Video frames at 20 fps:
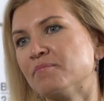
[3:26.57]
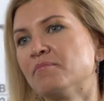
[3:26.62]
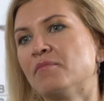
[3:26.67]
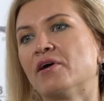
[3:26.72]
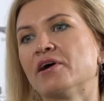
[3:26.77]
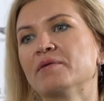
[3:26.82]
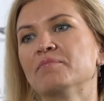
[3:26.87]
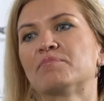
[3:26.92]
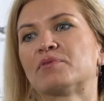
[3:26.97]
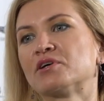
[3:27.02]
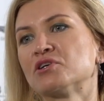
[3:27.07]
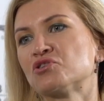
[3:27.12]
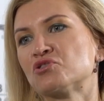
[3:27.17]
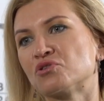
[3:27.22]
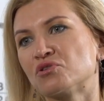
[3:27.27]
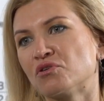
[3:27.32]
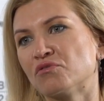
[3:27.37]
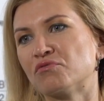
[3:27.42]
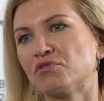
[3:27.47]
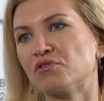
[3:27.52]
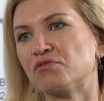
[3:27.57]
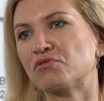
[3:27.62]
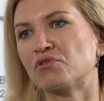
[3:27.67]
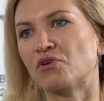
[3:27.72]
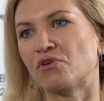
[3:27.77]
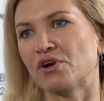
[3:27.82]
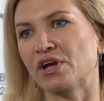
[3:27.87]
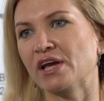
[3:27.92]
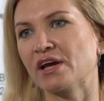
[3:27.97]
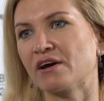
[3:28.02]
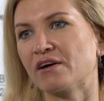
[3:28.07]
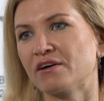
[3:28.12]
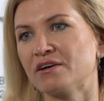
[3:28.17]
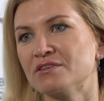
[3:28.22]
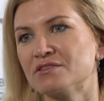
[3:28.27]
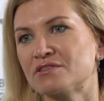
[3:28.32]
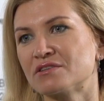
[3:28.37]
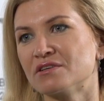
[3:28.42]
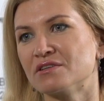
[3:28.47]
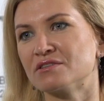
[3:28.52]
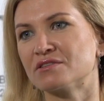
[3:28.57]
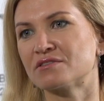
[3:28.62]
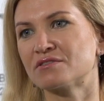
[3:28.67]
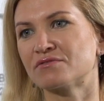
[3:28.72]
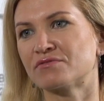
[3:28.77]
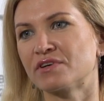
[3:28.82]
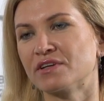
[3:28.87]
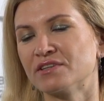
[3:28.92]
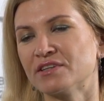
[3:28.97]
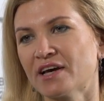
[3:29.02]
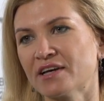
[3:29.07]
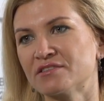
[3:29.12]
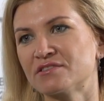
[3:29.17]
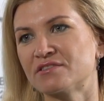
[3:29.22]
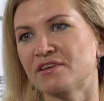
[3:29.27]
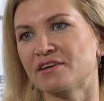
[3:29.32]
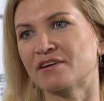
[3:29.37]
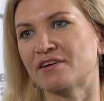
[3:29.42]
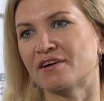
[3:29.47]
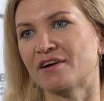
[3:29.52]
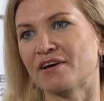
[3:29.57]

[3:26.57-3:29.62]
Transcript: my impression of Korea is fantastic,